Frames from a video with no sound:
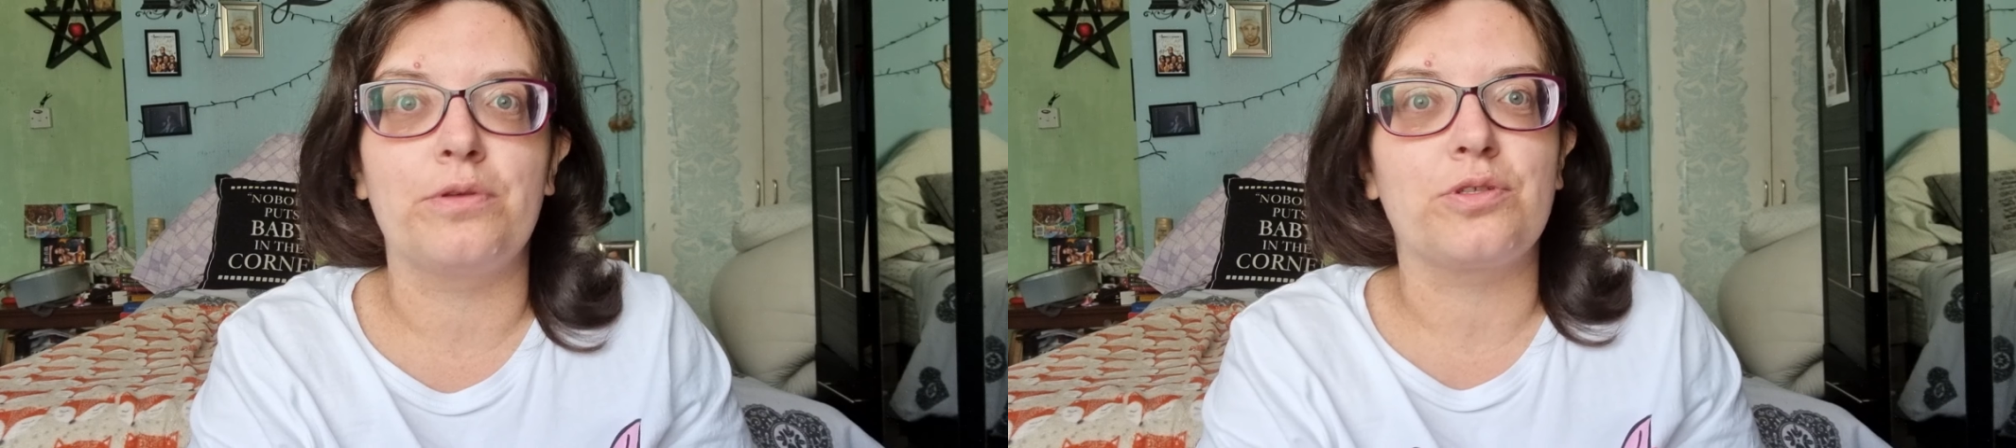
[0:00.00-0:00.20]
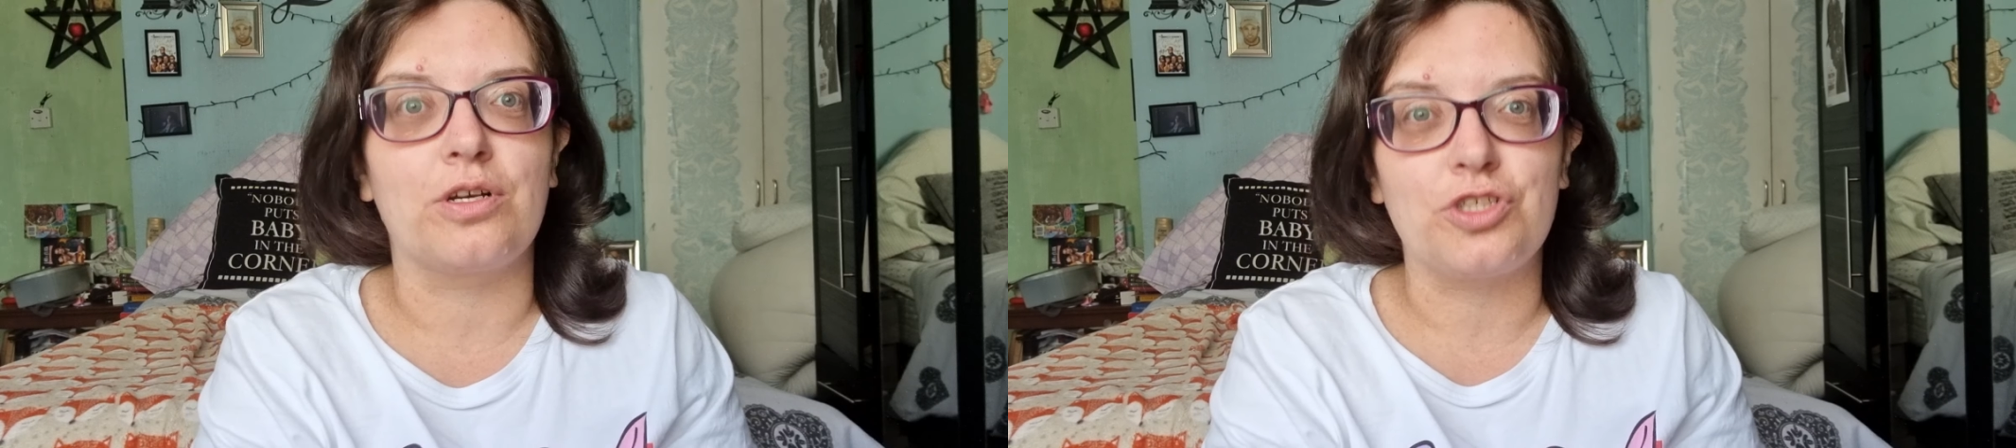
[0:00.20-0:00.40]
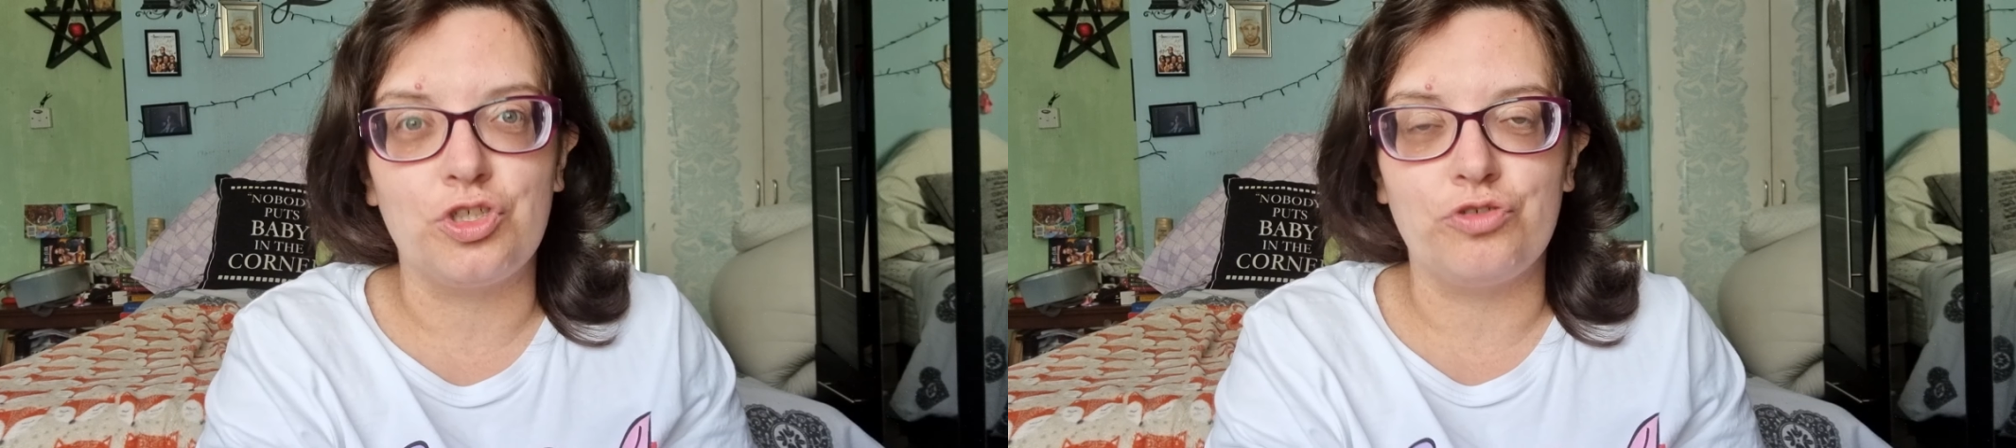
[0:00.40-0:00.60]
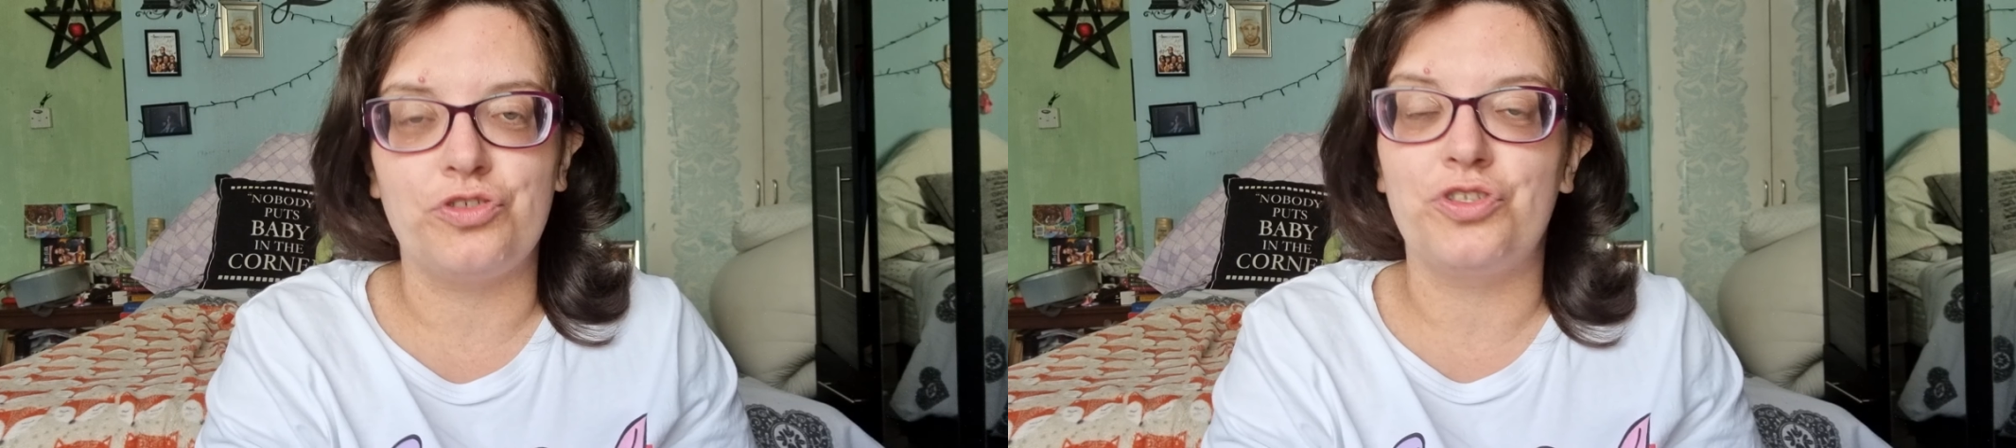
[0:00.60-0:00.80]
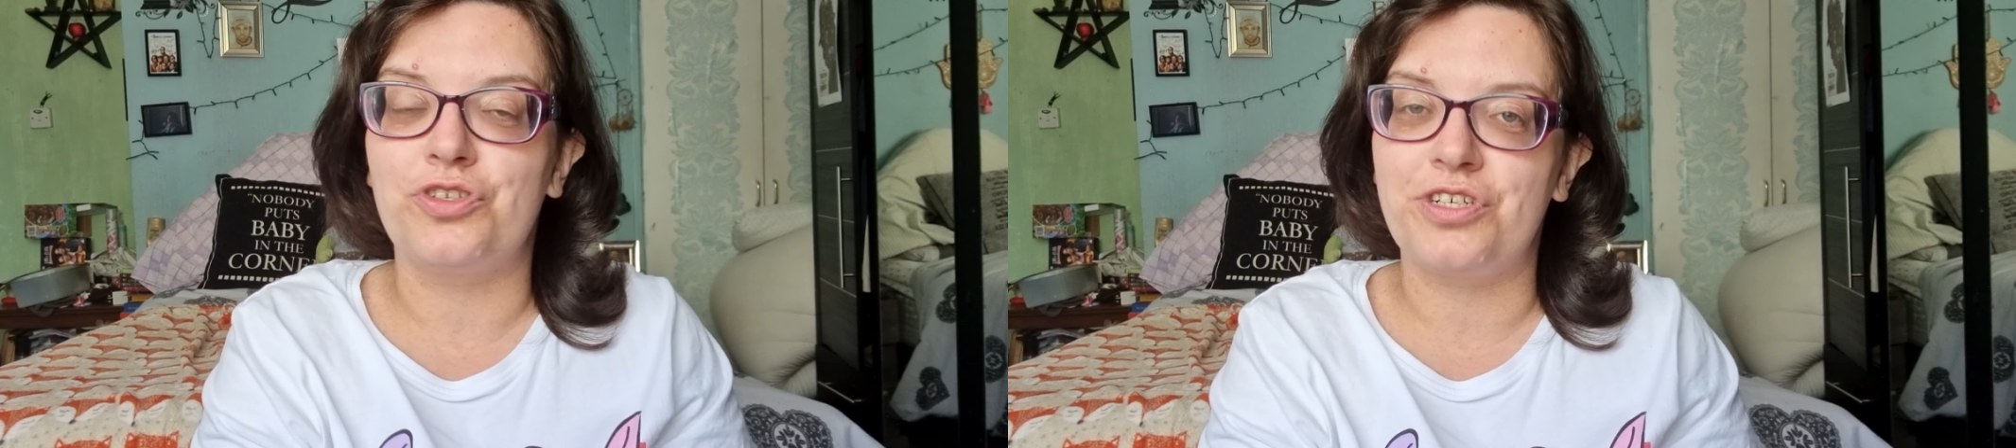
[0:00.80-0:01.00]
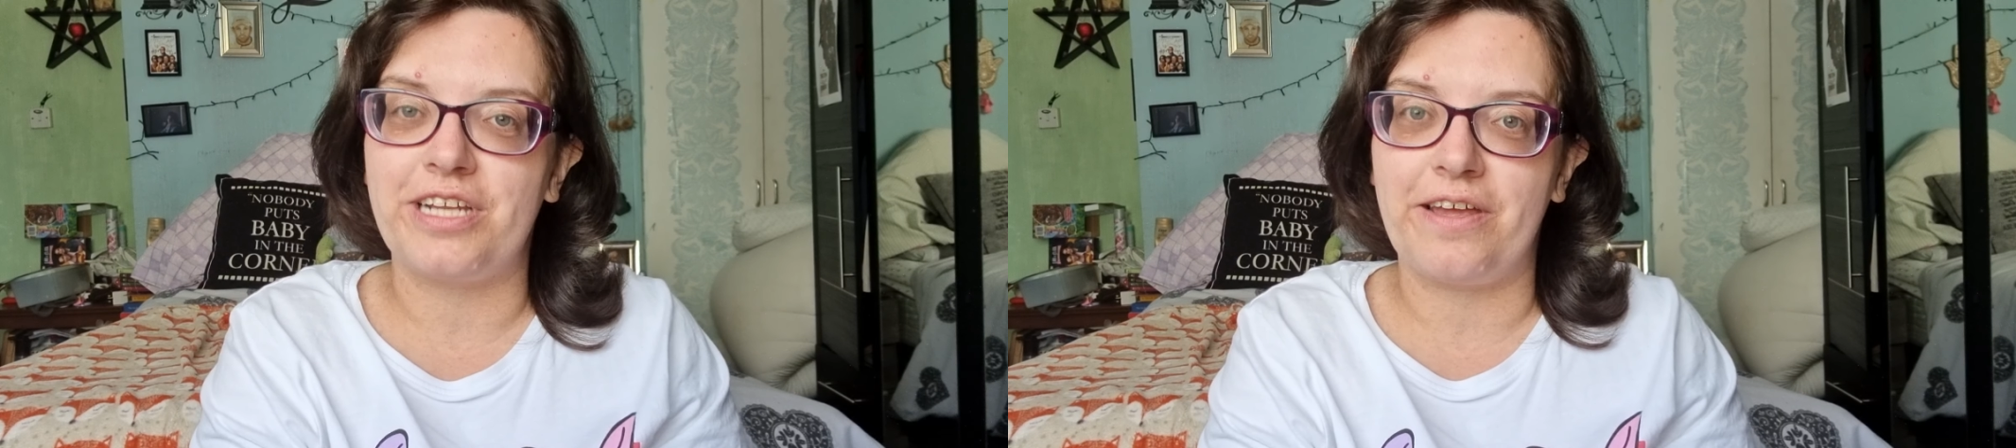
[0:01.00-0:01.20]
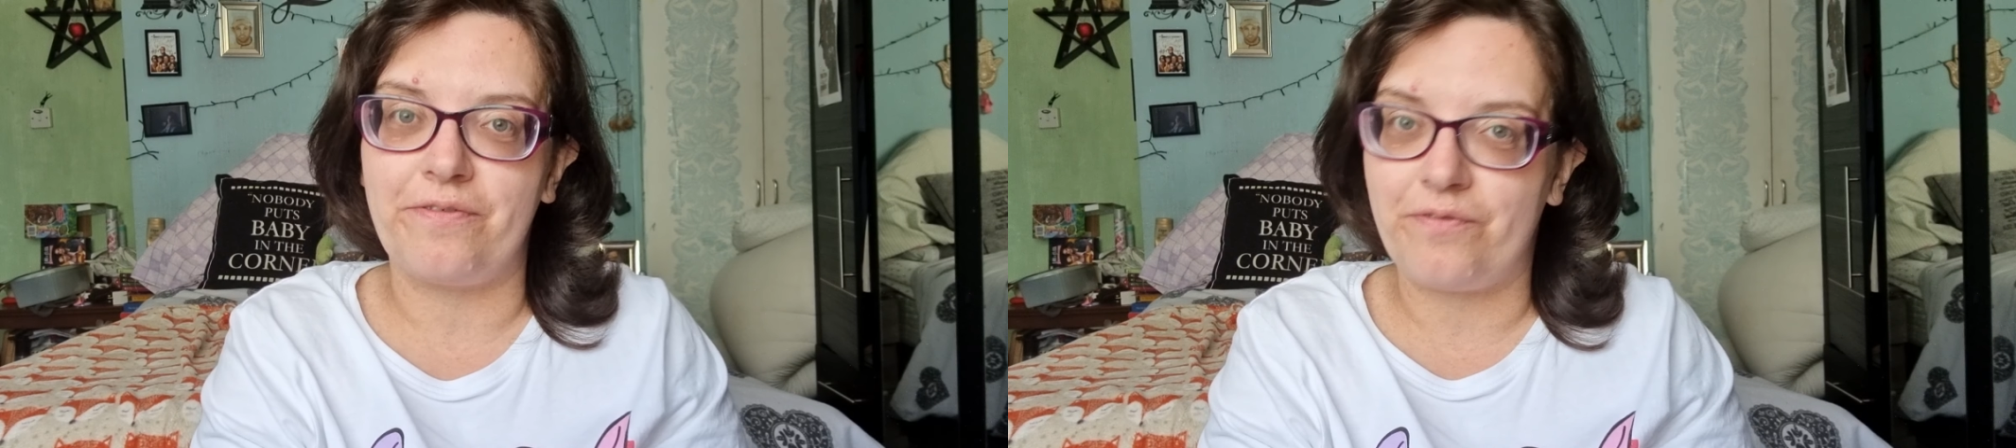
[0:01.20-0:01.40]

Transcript: who've got children under